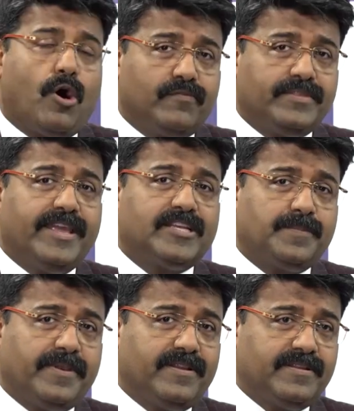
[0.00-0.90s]
of the
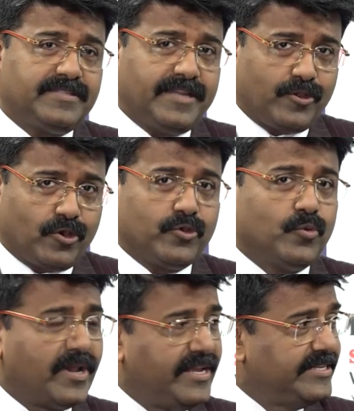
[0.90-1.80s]
experience that you're
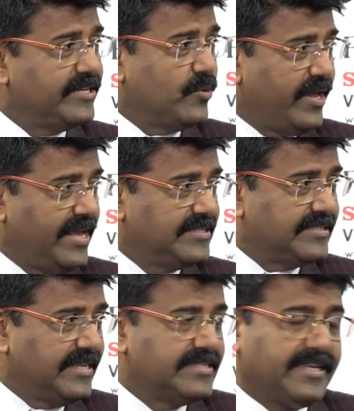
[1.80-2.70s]
utilizing today as a
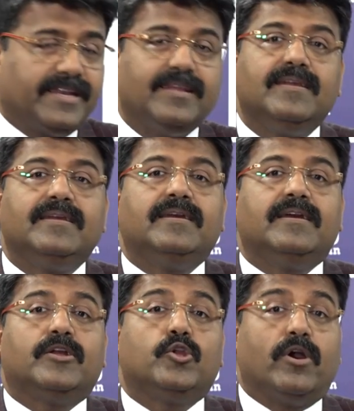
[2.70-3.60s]
skill set.
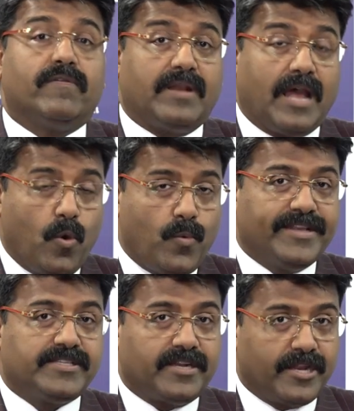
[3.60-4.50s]
You are now
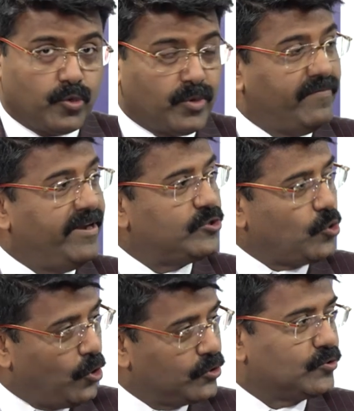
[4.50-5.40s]
ventured into events
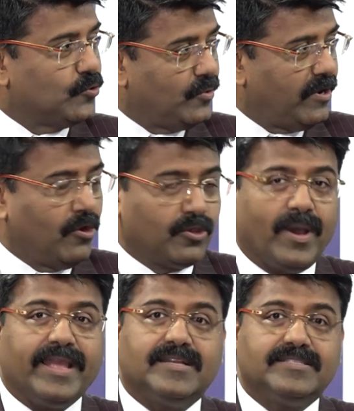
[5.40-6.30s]
also, although
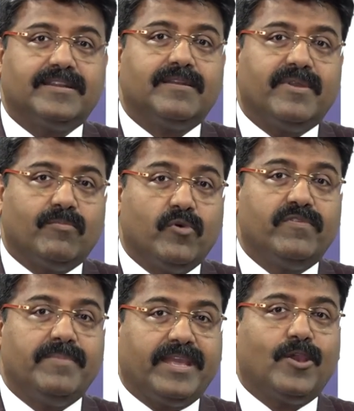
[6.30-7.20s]
I consider
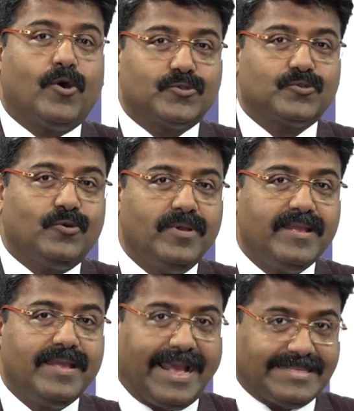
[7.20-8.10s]
movie making also
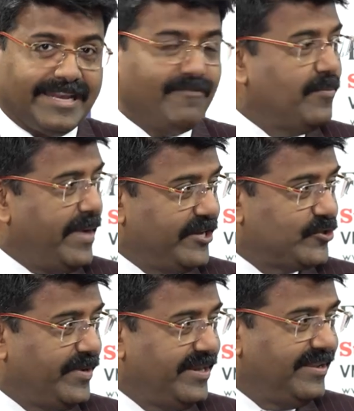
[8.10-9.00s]
as an event
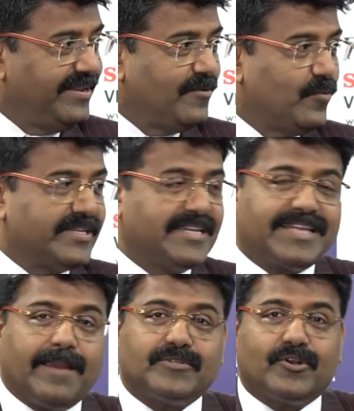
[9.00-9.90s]
management, which gets
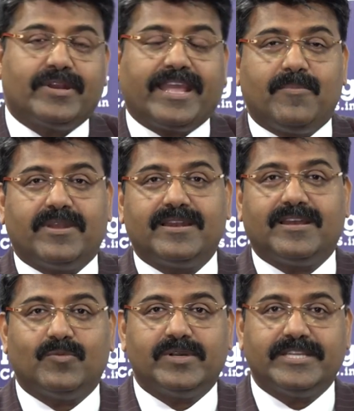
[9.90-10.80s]
captured on camera and
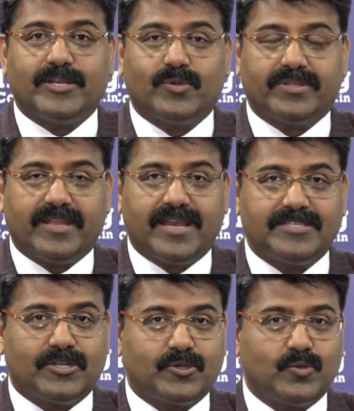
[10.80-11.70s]
converts into a 3
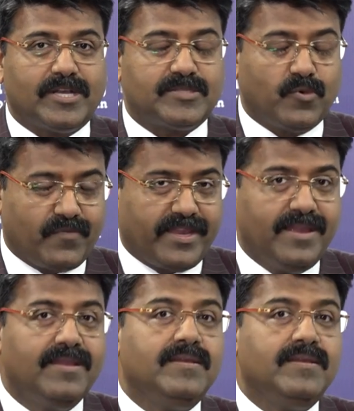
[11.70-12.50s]
hours or 2 hours movie.